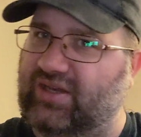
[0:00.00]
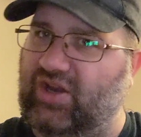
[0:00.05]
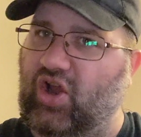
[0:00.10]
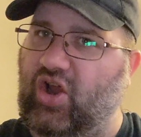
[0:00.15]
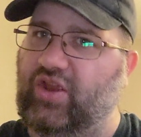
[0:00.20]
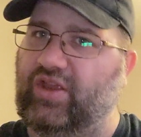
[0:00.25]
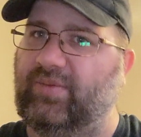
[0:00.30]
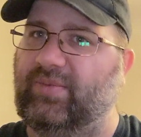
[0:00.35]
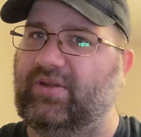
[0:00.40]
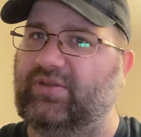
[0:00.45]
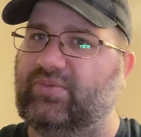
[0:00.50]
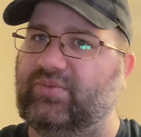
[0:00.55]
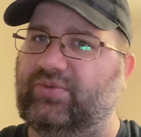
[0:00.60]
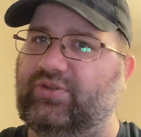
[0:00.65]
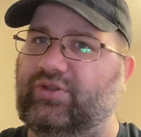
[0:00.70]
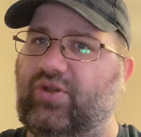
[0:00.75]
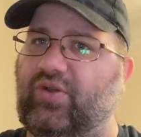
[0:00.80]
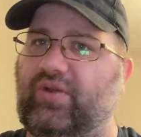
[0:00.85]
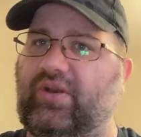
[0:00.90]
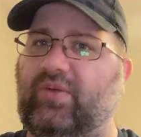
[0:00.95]
in arguments with
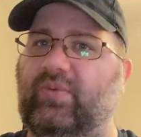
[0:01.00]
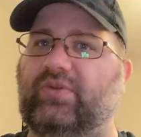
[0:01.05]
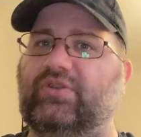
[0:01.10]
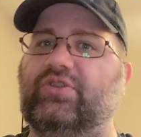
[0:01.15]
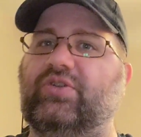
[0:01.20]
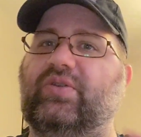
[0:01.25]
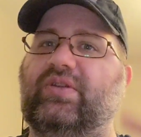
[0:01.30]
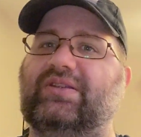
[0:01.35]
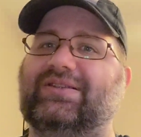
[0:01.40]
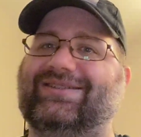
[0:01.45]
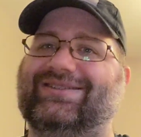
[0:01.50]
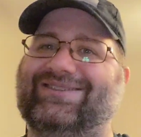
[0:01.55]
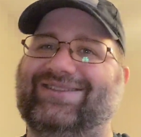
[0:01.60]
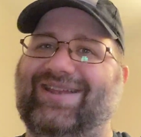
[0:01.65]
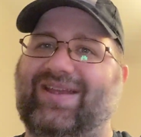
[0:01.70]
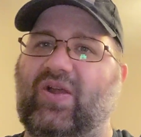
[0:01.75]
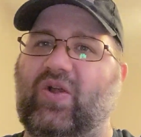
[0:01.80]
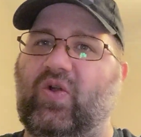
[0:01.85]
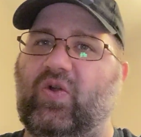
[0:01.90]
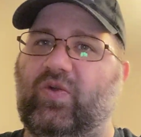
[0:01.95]
Jody. When Jody says
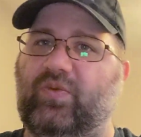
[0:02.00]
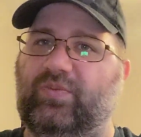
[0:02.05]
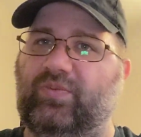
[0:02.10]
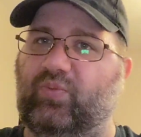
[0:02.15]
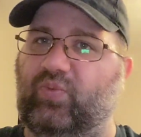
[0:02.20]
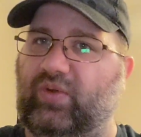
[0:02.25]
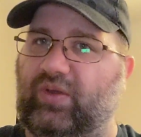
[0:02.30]
stay home,